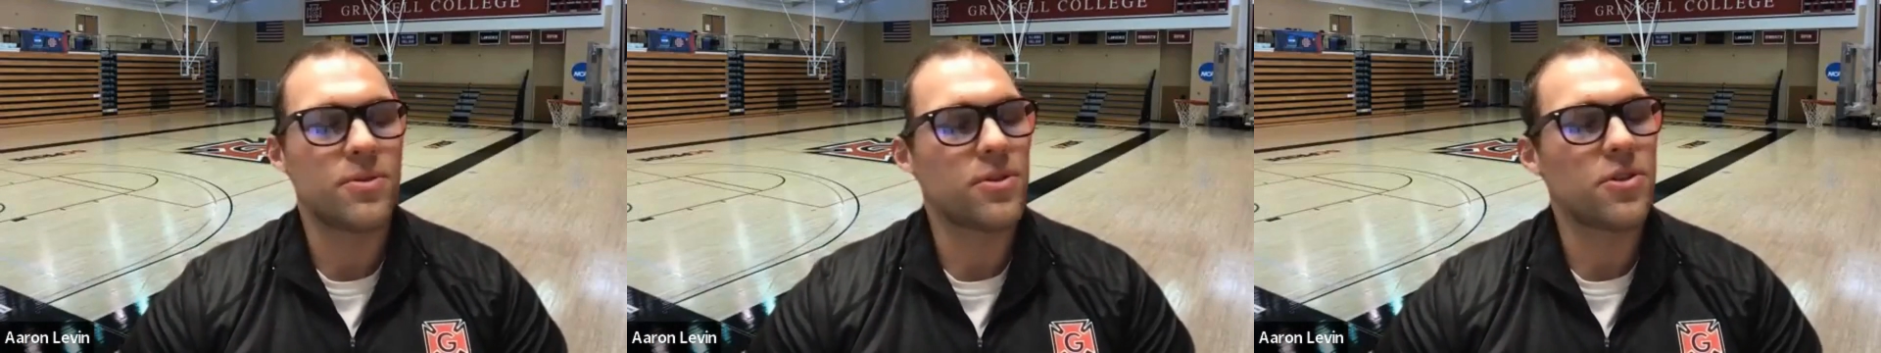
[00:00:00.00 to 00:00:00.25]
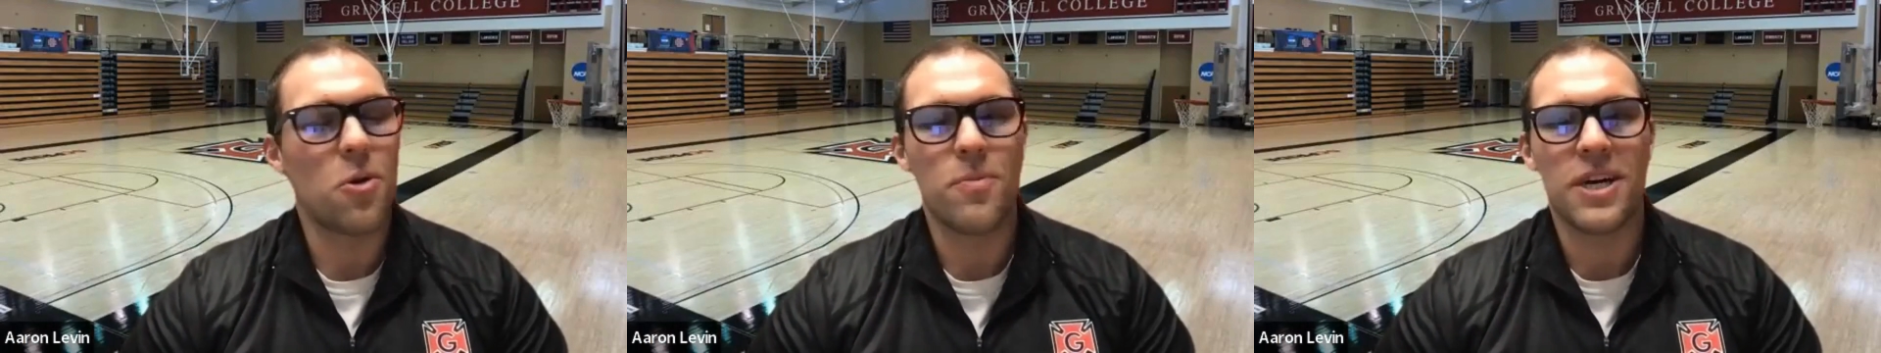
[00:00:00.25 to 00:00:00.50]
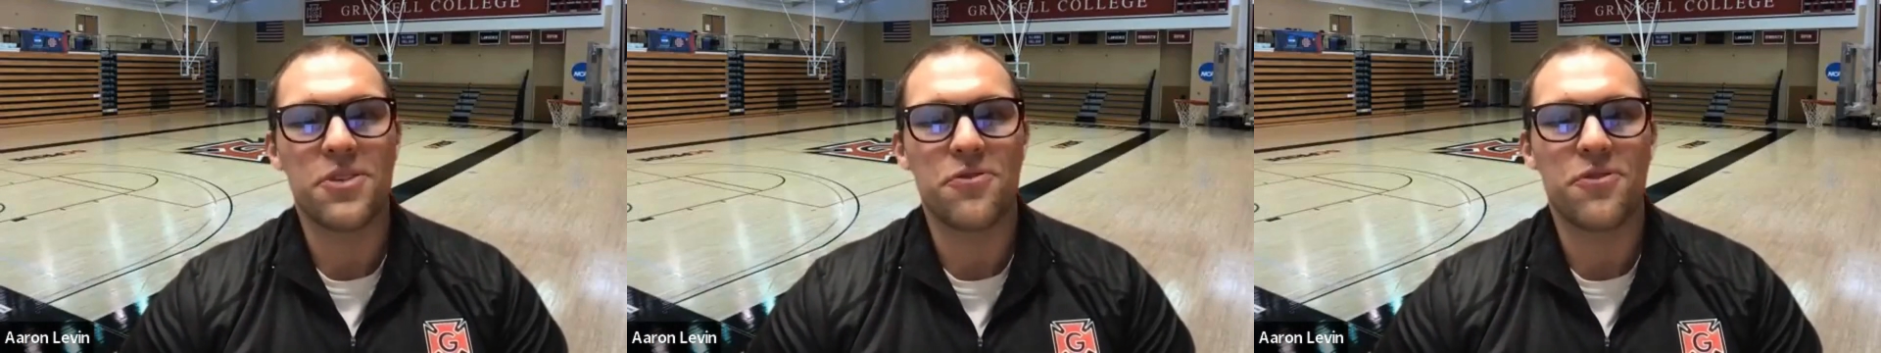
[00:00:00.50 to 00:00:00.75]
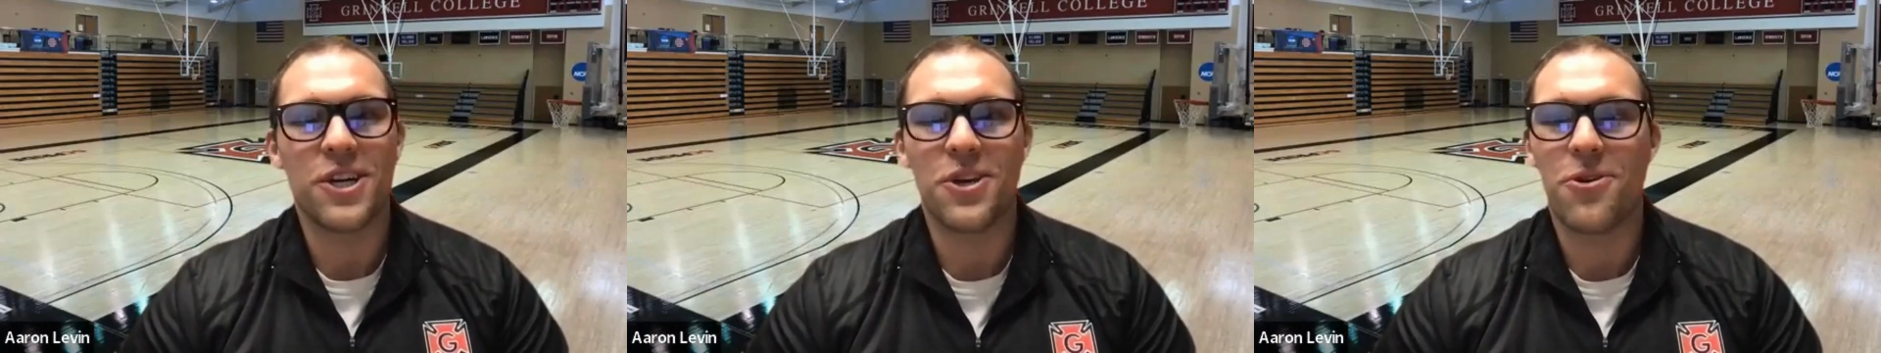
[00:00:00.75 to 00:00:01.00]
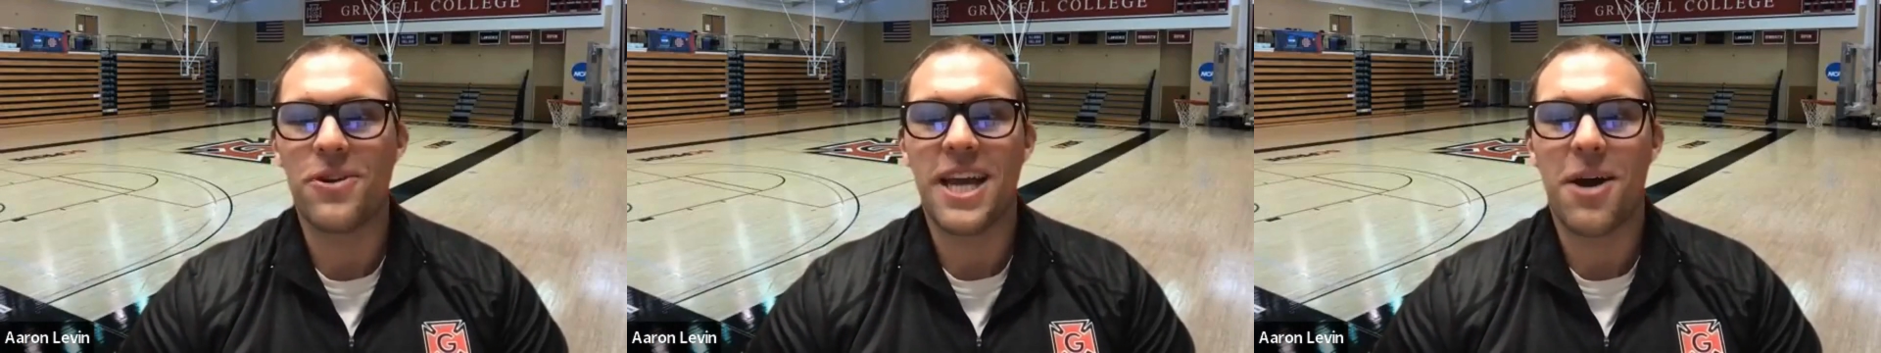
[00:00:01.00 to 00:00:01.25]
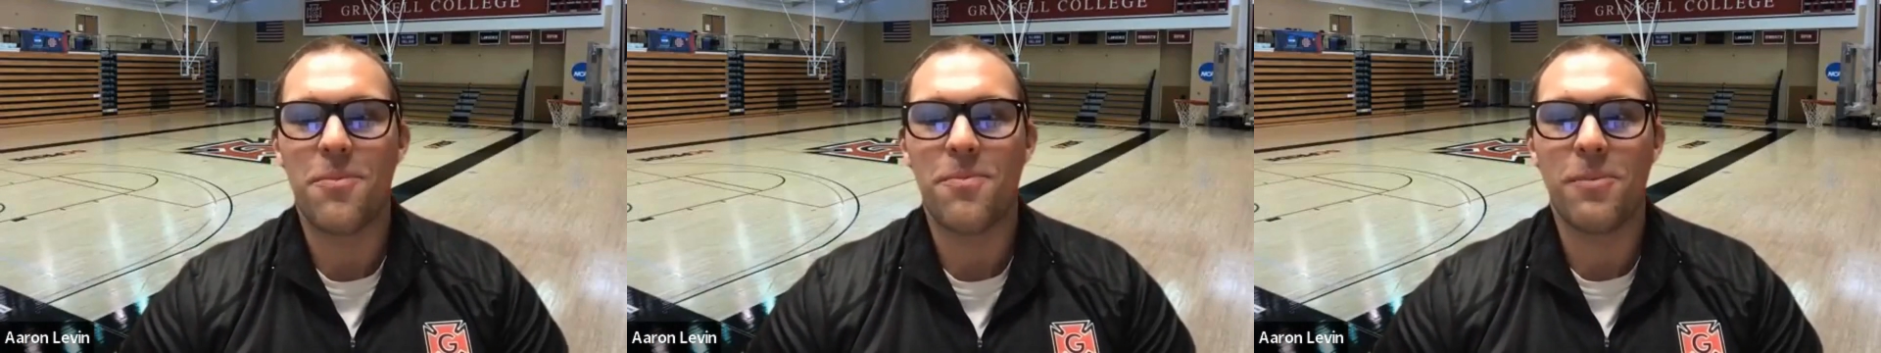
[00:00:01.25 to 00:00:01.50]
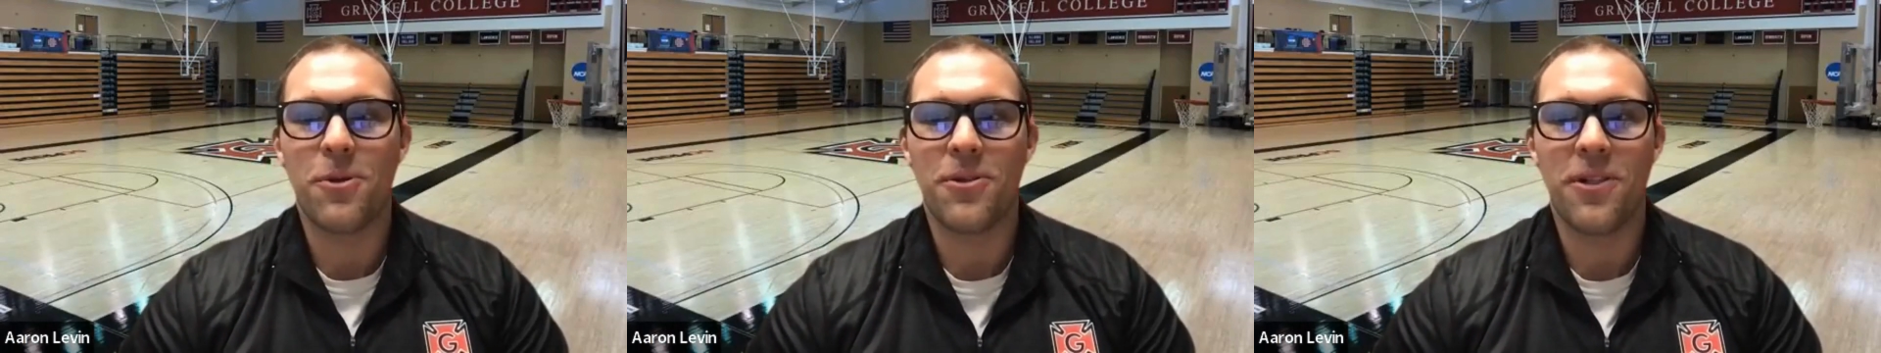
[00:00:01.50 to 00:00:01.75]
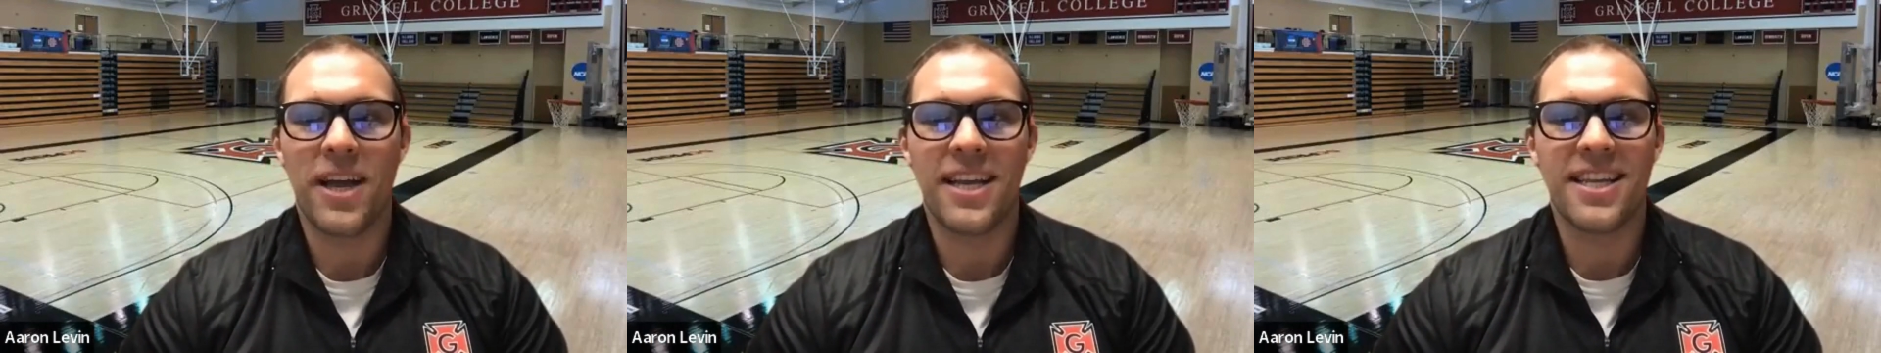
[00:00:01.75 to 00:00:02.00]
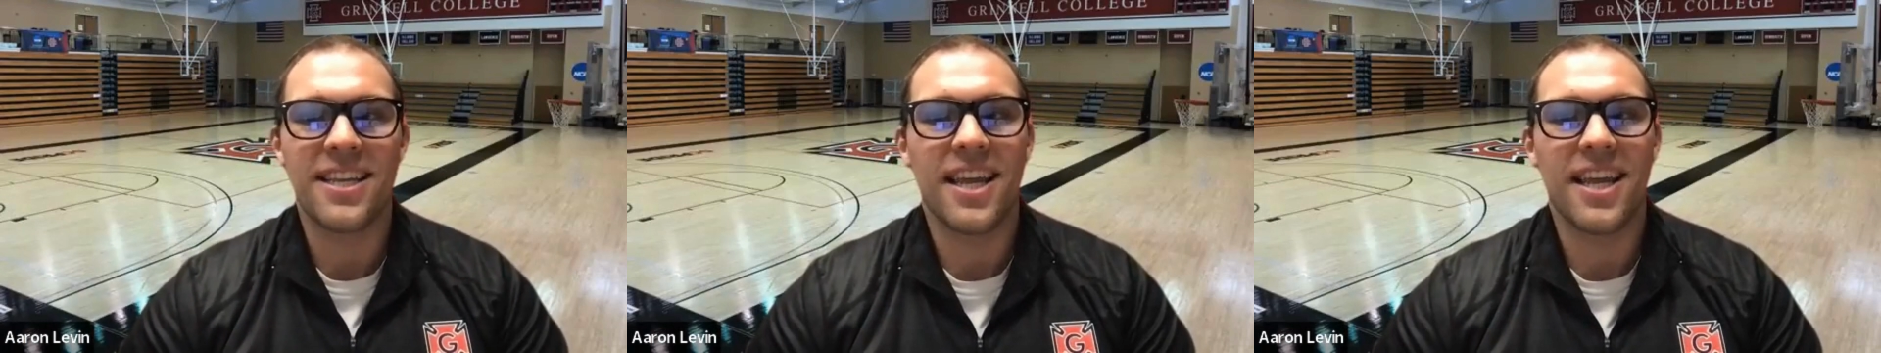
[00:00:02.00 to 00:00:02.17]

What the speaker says: So much fun going down memory lane.